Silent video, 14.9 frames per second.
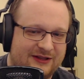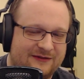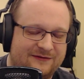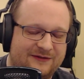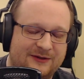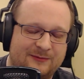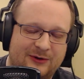the
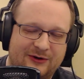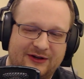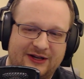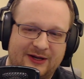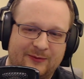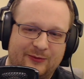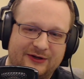
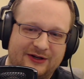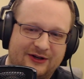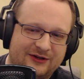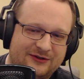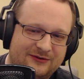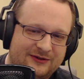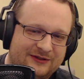V-Moda M one
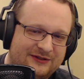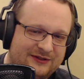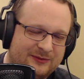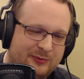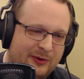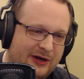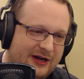hundred
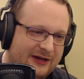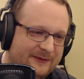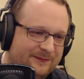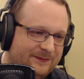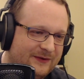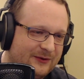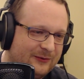
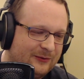spot.